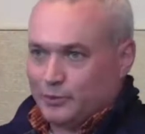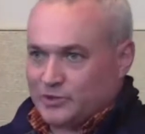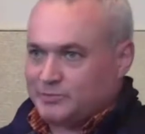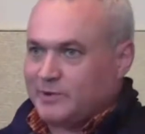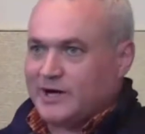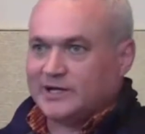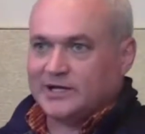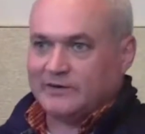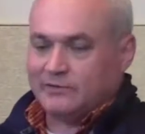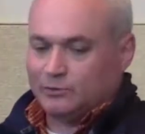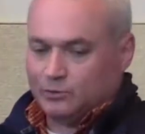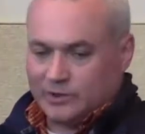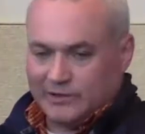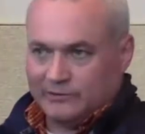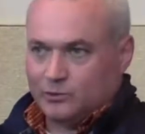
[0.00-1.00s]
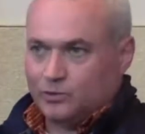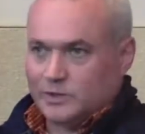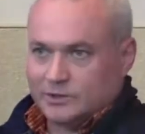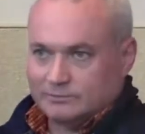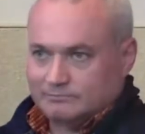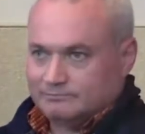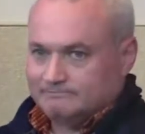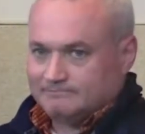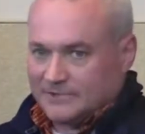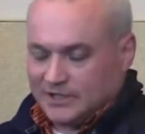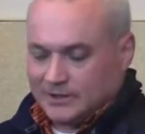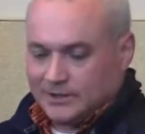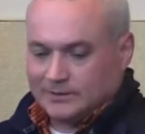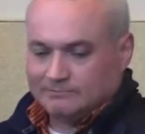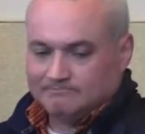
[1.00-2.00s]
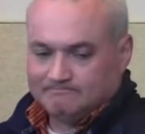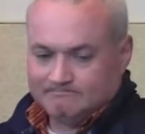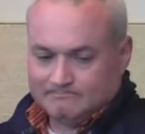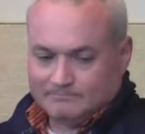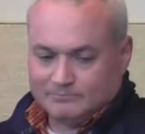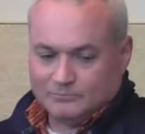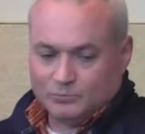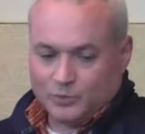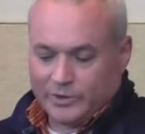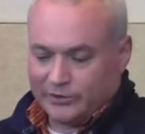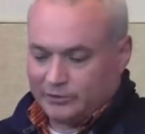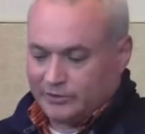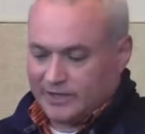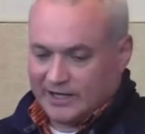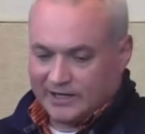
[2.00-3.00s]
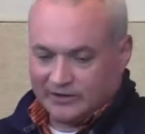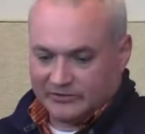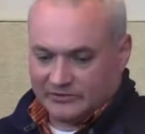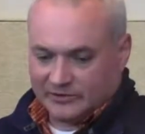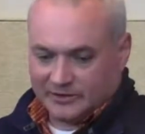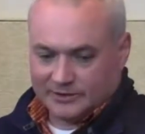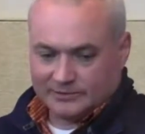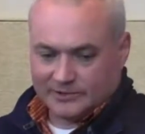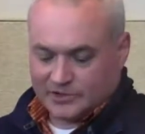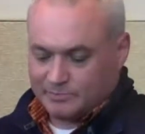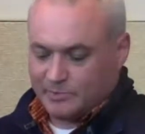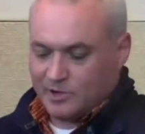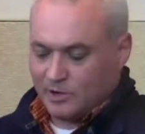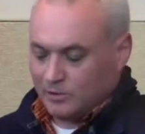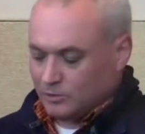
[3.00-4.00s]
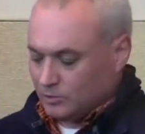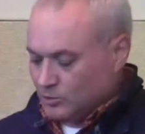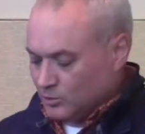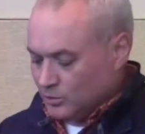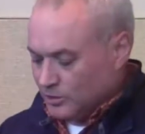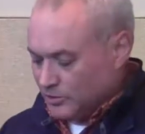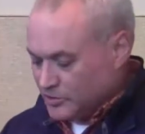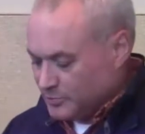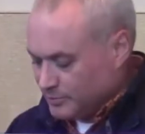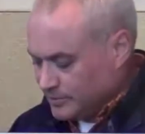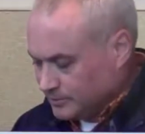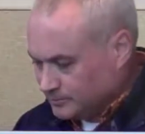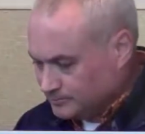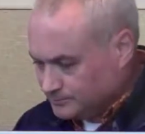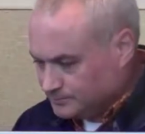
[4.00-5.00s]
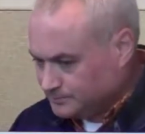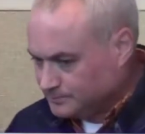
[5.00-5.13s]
respond to everyone, whether or not it's a small or large spill.